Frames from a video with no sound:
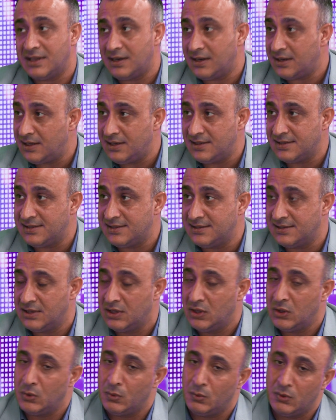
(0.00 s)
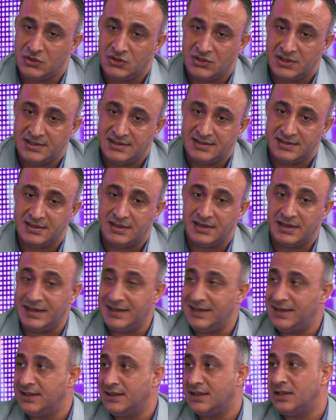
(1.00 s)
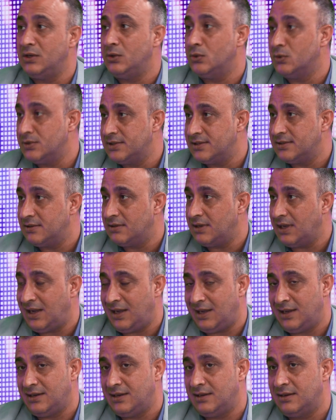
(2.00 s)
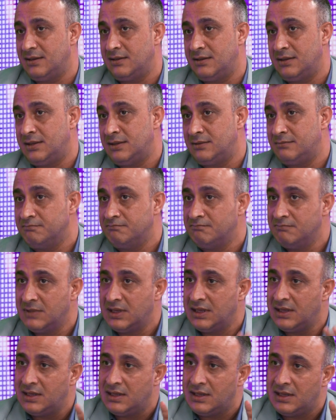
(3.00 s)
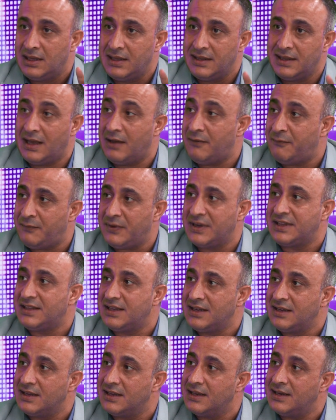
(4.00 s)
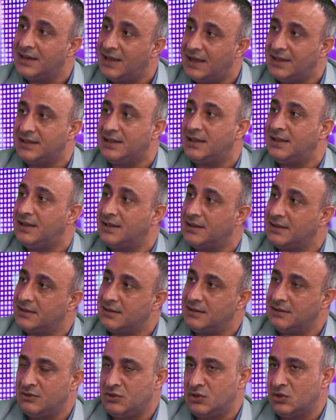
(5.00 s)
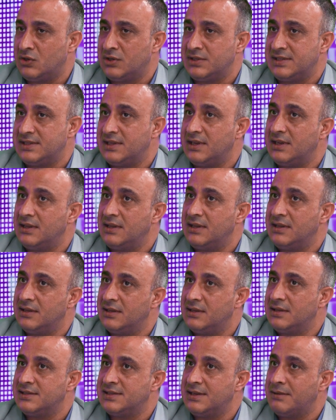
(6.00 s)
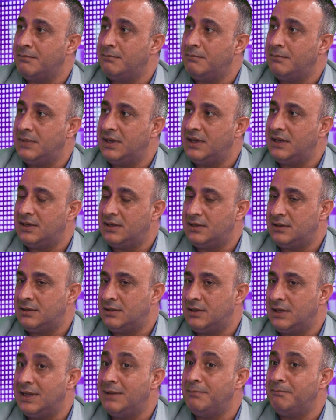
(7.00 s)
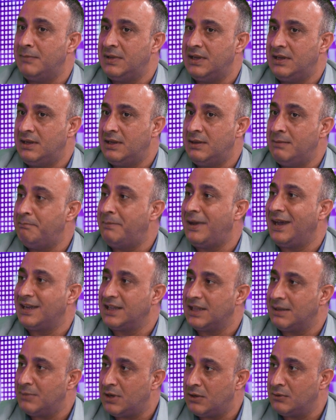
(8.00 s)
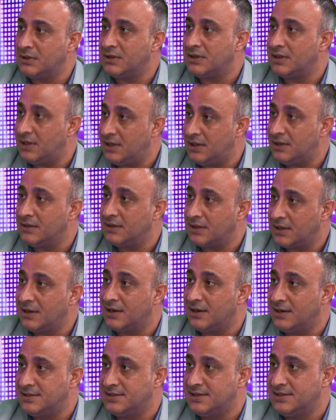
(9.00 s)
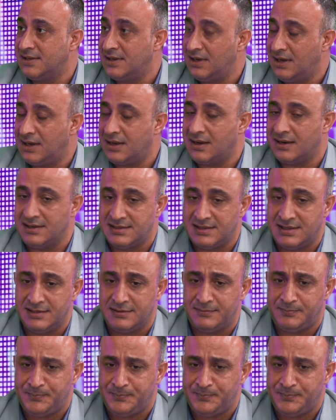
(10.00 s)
analysis, which is reading the news and the affecting data that shows some impact about the currencies, the real currencies.